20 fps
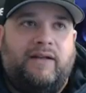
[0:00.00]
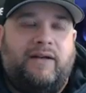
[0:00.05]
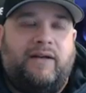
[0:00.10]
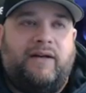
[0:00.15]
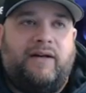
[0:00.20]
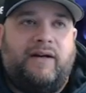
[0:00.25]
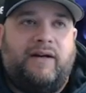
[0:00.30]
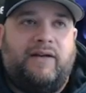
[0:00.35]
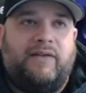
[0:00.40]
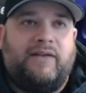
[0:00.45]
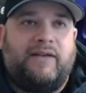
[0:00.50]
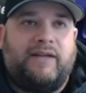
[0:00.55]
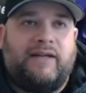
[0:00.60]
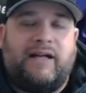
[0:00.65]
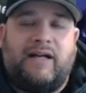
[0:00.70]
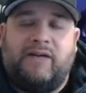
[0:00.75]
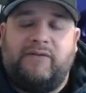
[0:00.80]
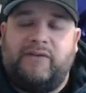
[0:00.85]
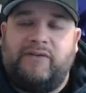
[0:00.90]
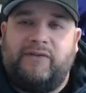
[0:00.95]
The
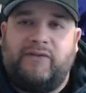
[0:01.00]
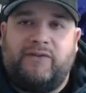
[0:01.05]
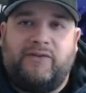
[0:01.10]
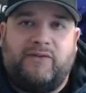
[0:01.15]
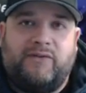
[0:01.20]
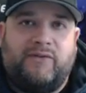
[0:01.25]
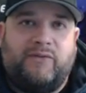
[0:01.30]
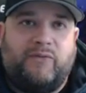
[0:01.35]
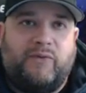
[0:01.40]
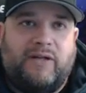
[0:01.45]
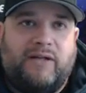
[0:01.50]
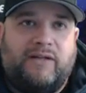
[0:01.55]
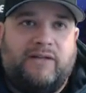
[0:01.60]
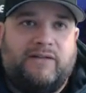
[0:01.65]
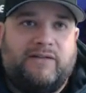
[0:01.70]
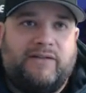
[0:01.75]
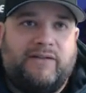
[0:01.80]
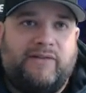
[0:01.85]
Calvus are doing well,